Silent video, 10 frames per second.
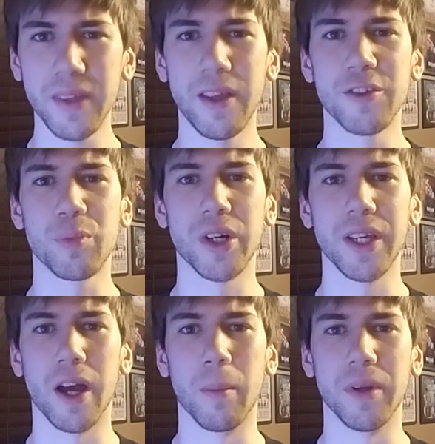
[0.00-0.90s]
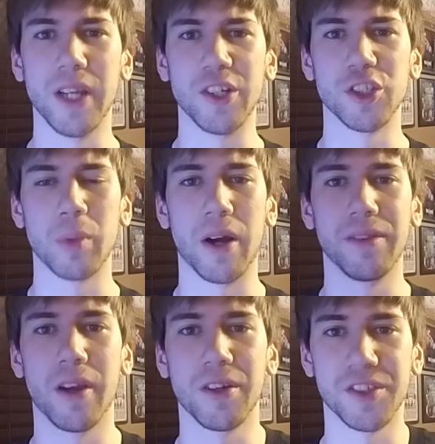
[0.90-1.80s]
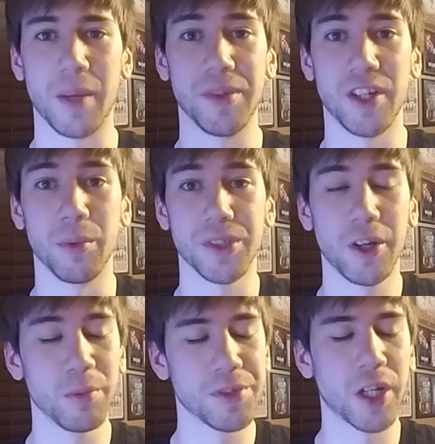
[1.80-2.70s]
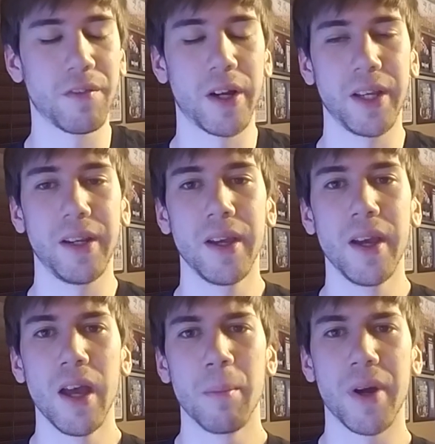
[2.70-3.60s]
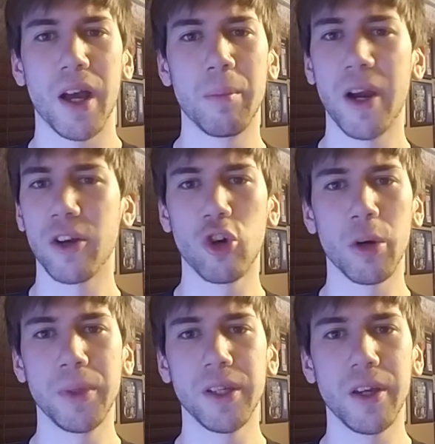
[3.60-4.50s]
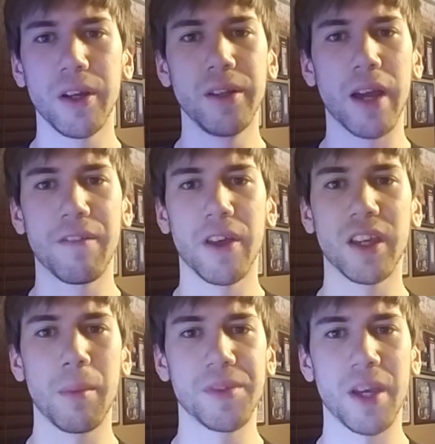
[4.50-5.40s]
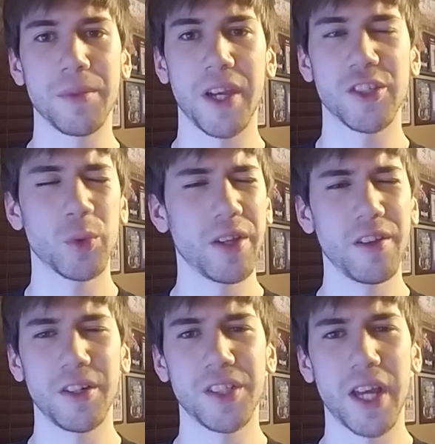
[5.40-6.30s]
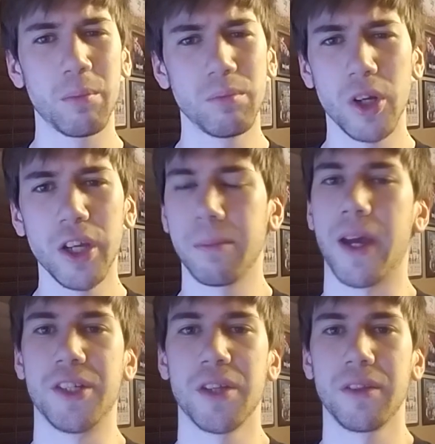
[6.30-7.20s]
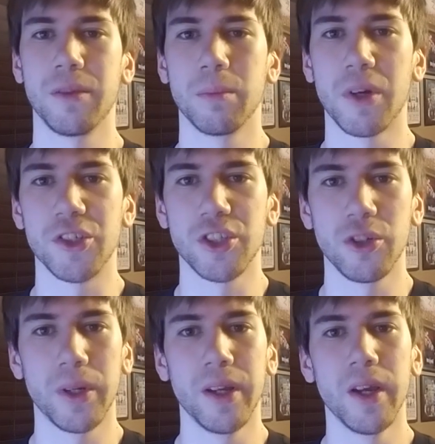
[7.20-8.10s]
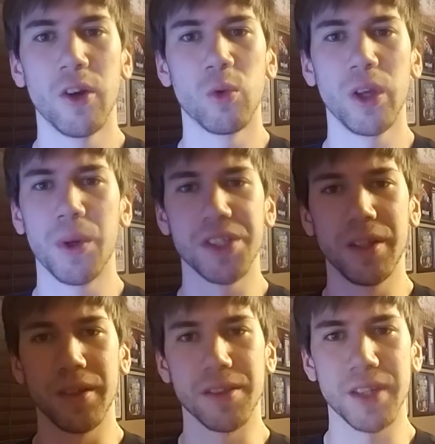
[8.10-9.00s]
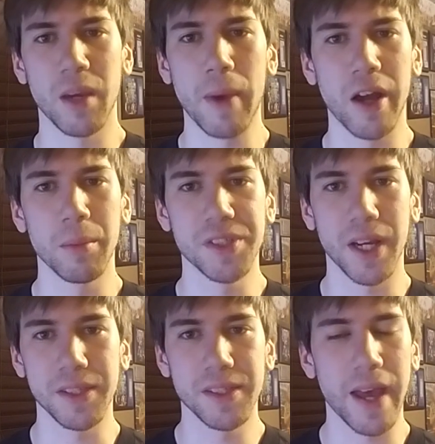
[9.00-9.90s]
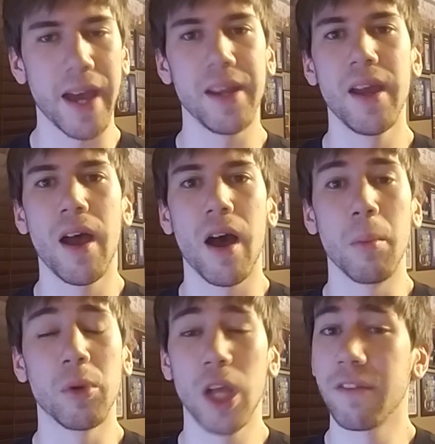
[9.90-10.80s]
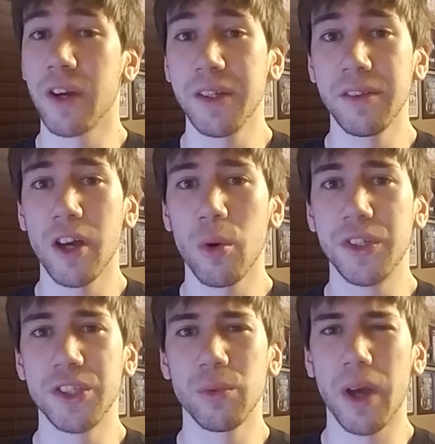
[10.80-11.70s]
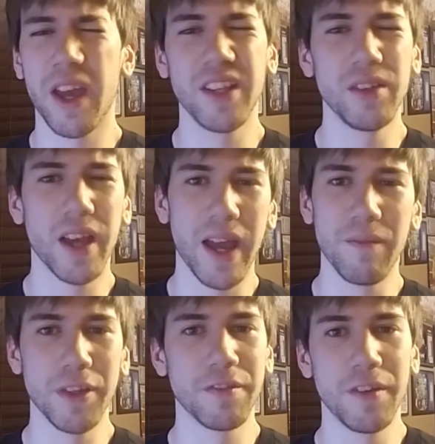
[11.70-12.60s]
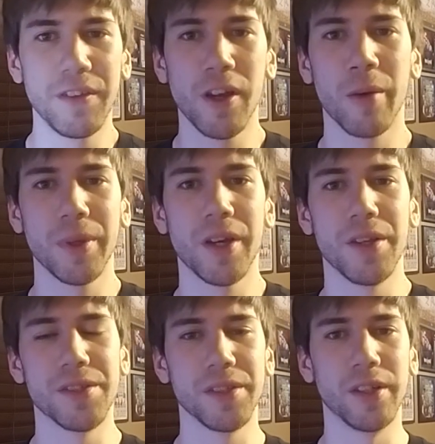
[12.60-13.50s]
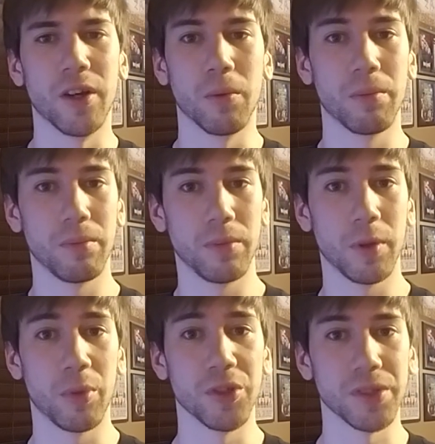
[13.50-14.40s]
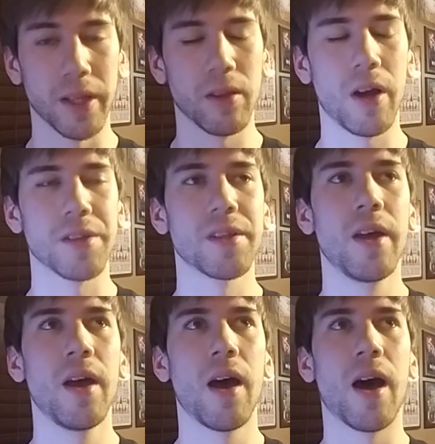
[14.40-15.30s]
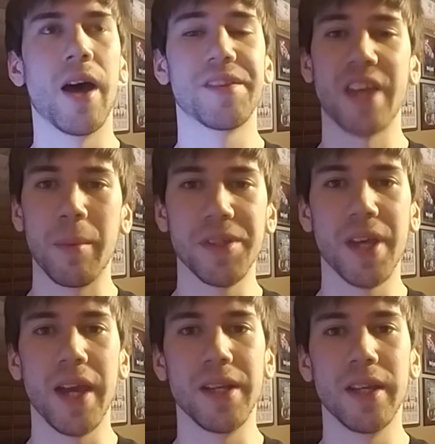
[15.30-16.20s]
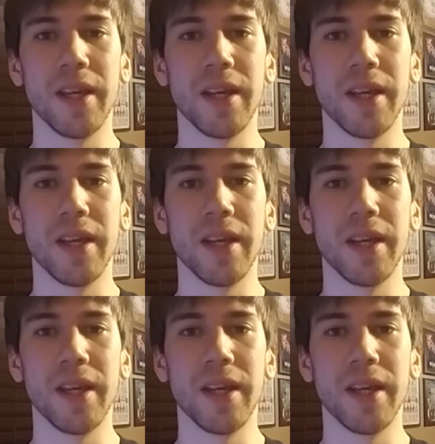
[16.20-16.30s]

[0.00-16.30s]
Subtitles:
That was pretty a dangerous spot right there because Sami Zayn almost killed himself on it. But Baron Corbin did good. I feel like him and Sami Zayn just went out there and just had a good match. Nothing much to it. Really wasn't anything to say about it besides that. Clever ending though, which I am 50-50 on because, you know, the person that lost. Sami Zayn